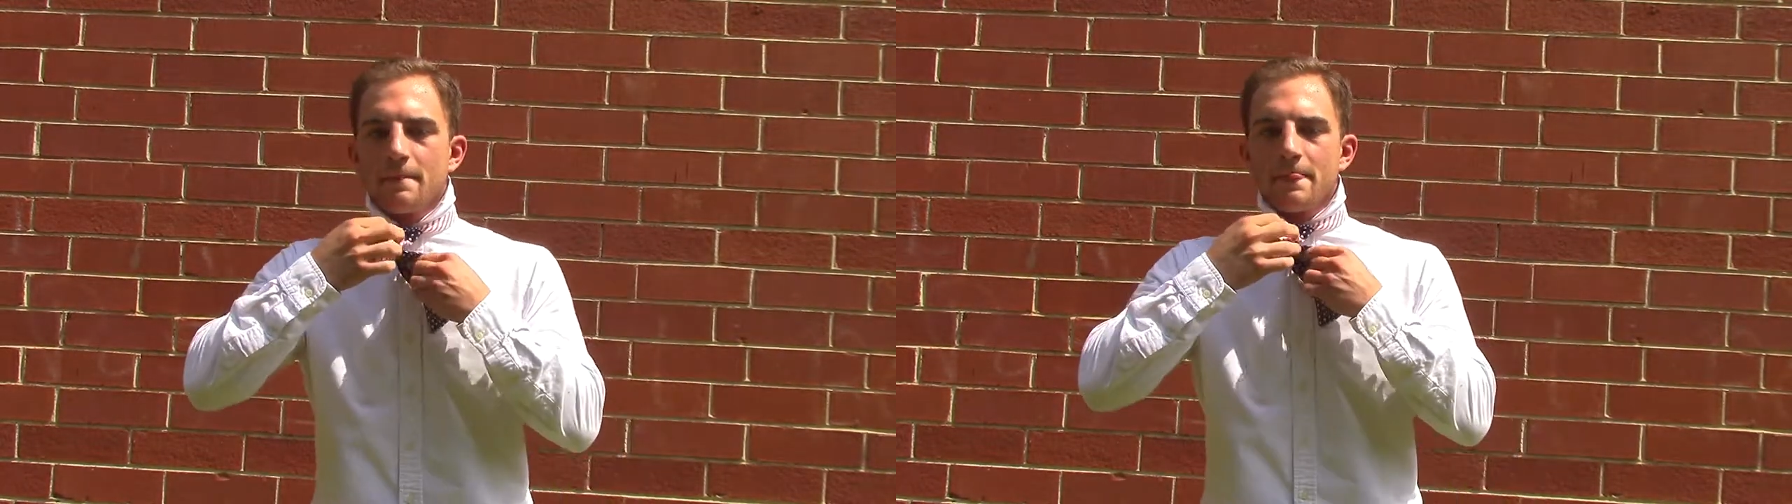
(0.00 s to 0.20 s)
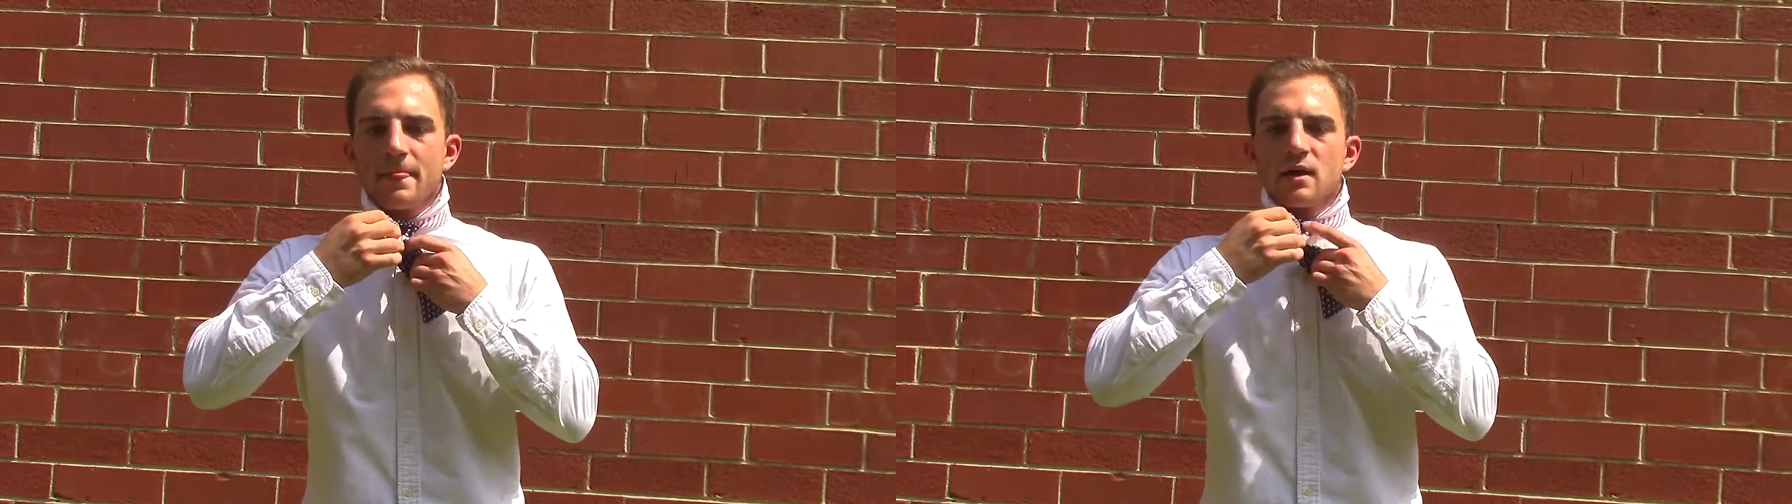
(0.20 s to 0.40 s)

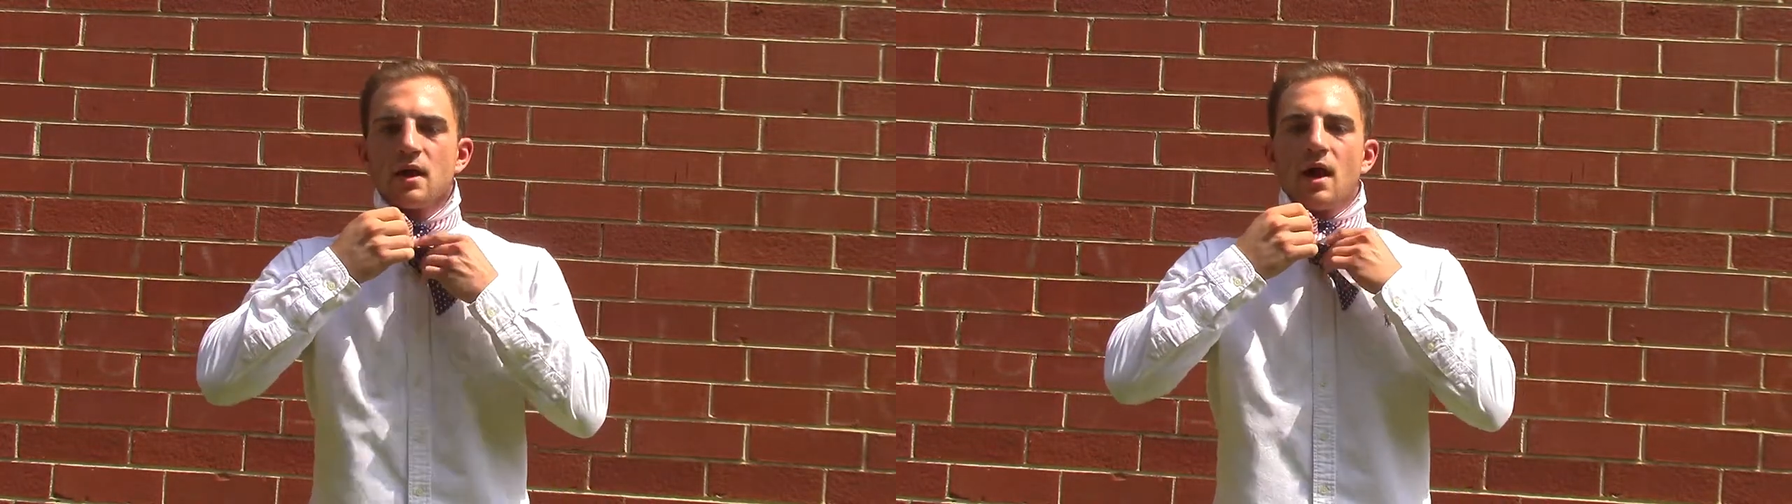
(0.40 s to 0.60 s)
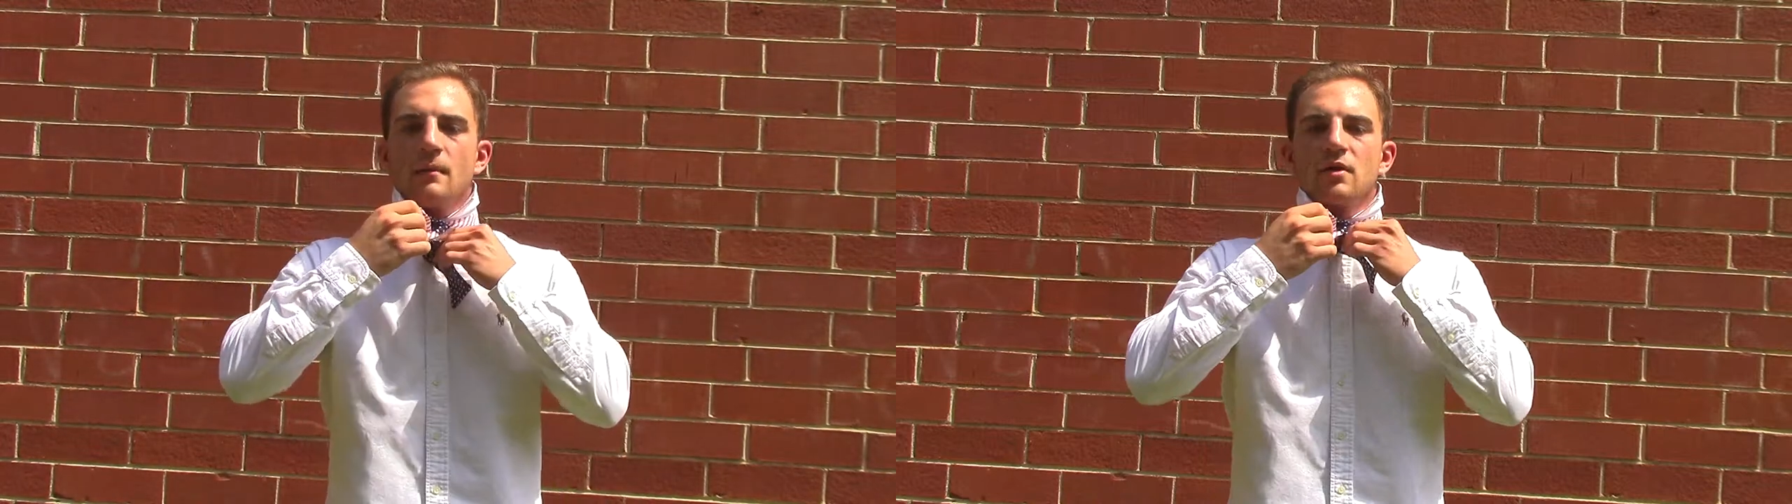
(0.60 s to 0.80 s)

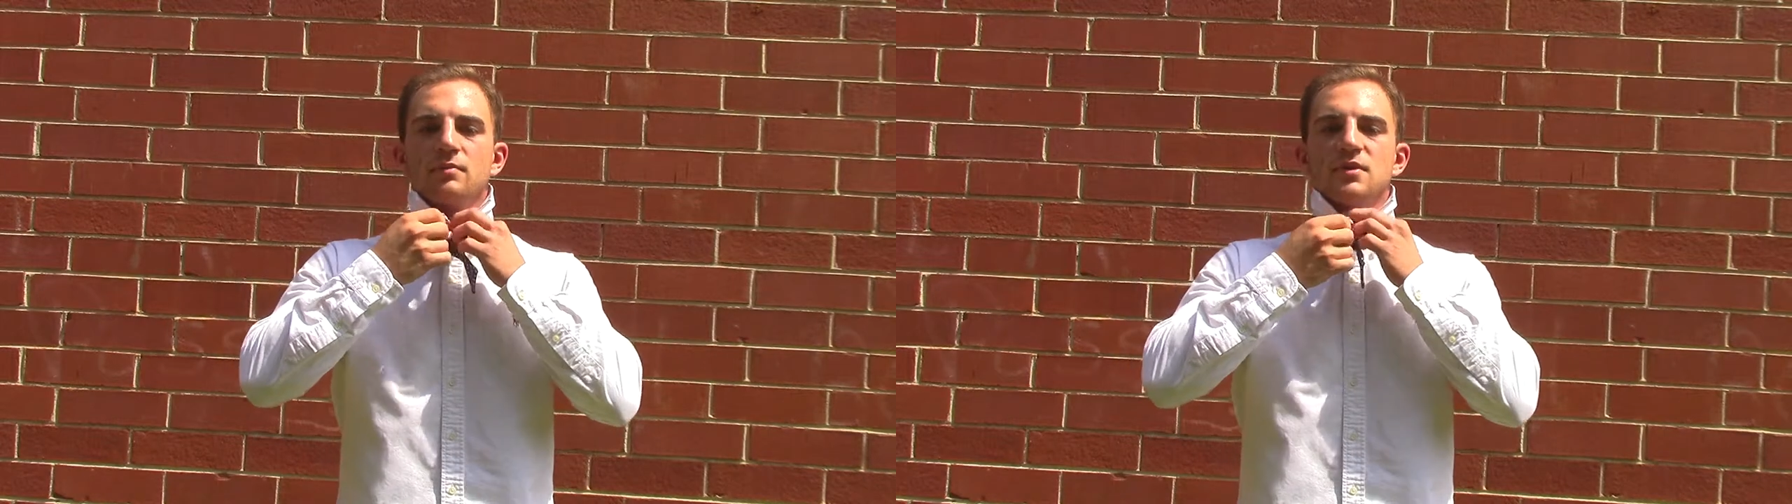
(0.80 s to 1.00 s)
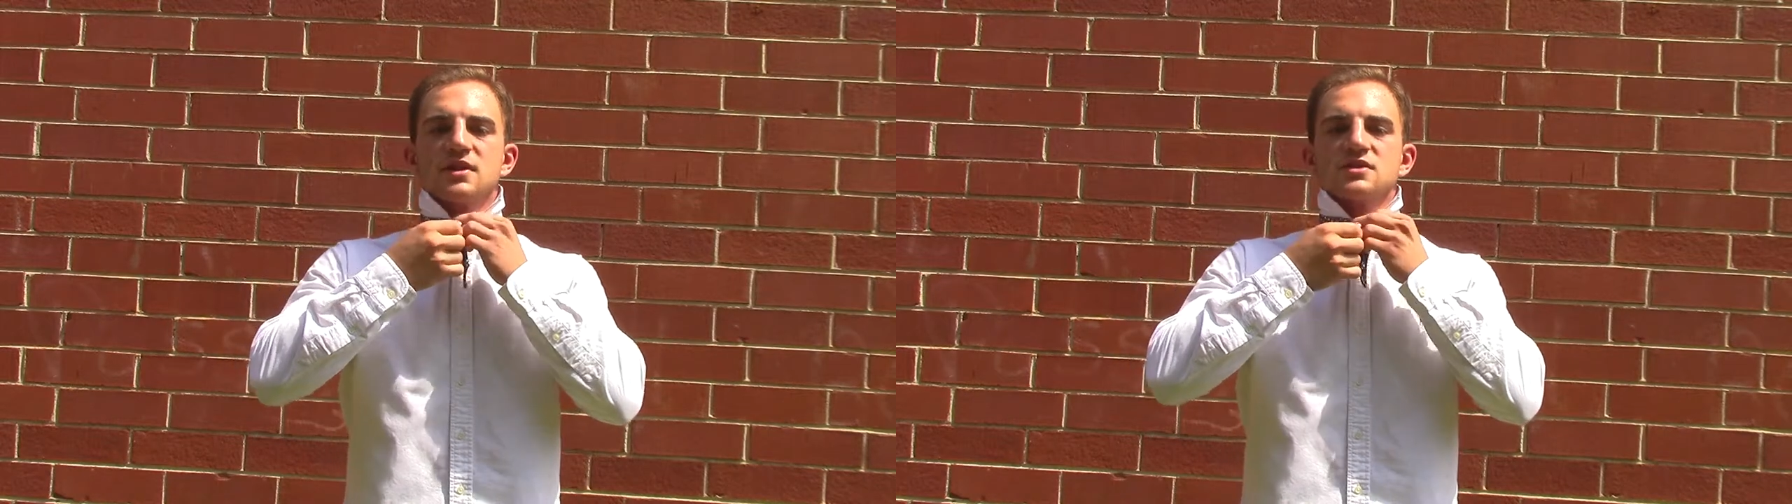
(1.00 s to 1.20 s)
I'm going
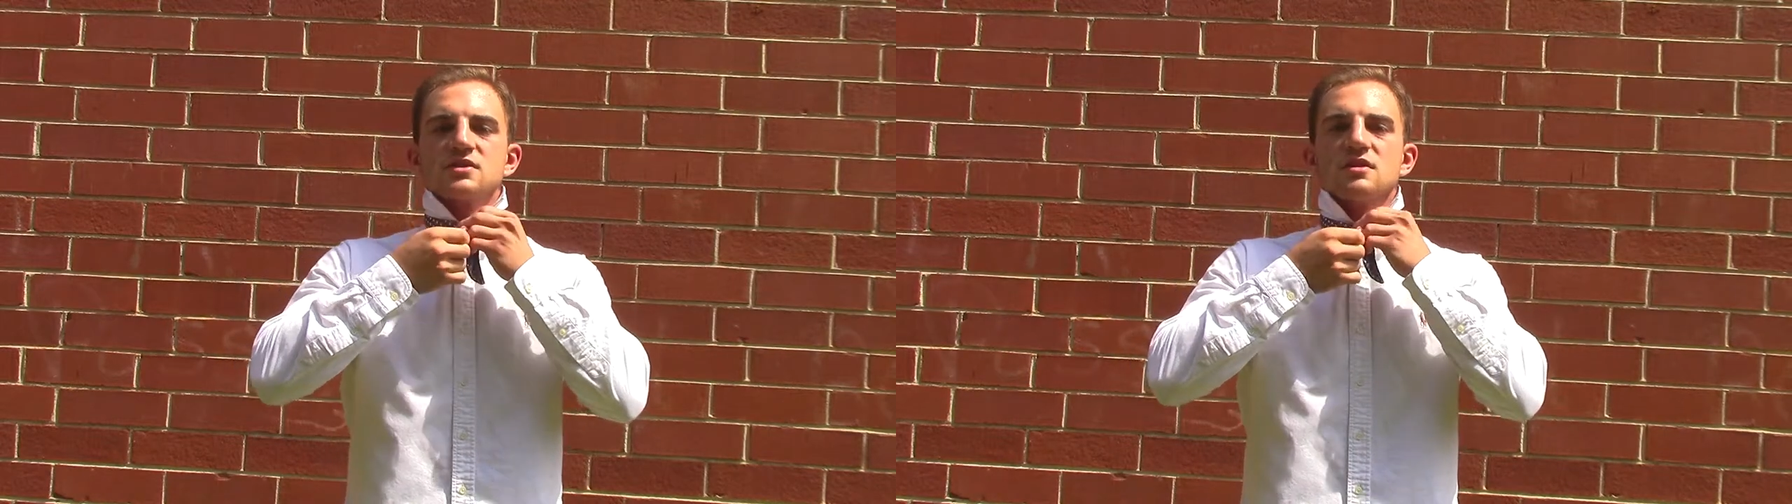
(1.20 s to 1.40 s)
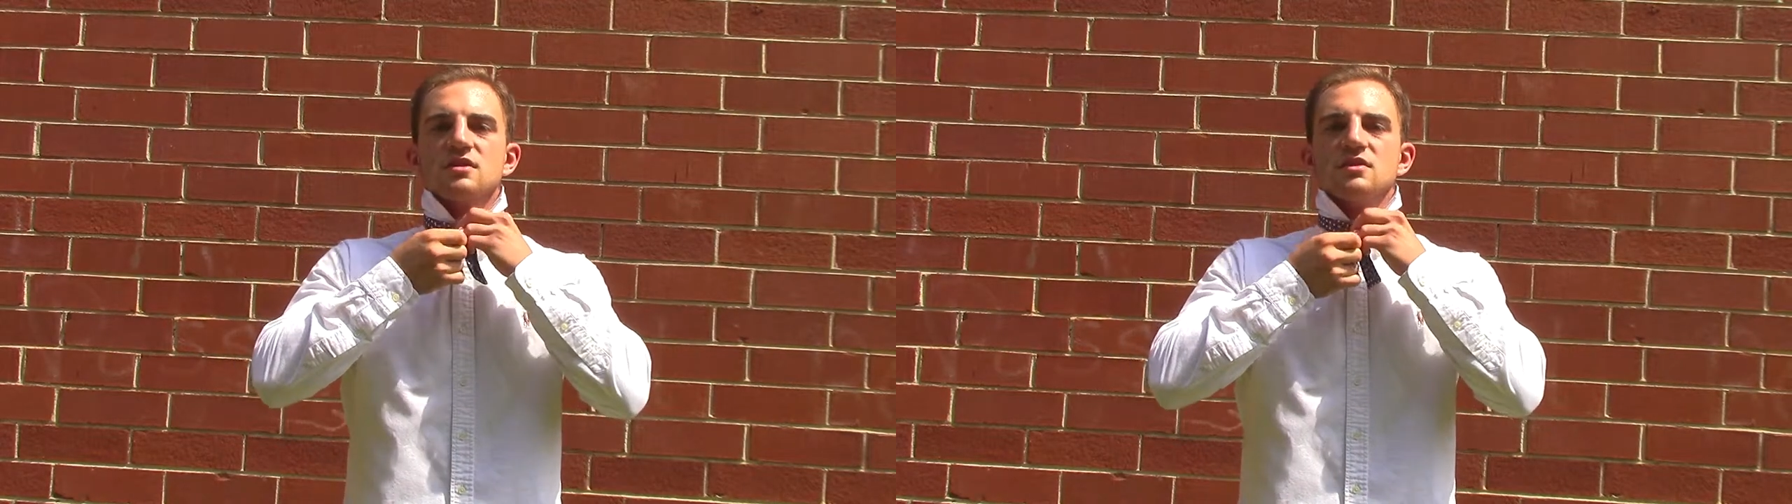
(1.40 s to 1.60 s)
to place